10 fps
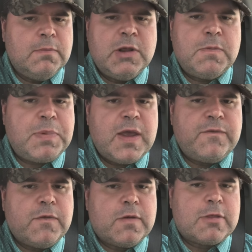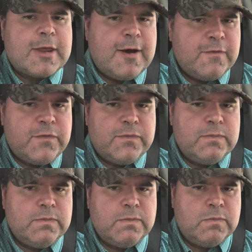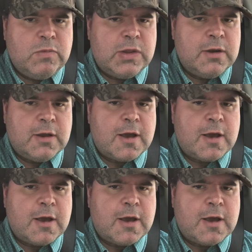It'll pay for itself within a